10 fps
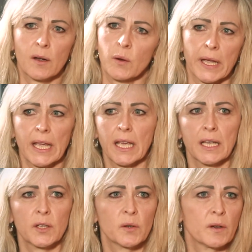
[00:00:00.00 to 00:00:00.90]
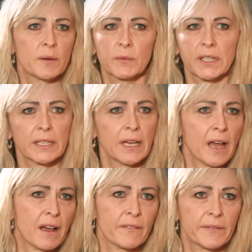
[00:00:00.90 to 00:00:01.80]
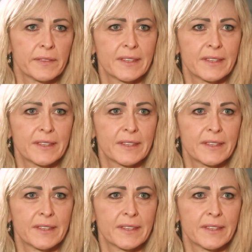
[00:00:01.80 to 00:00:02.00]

oh, hey, you know, I'm looking to have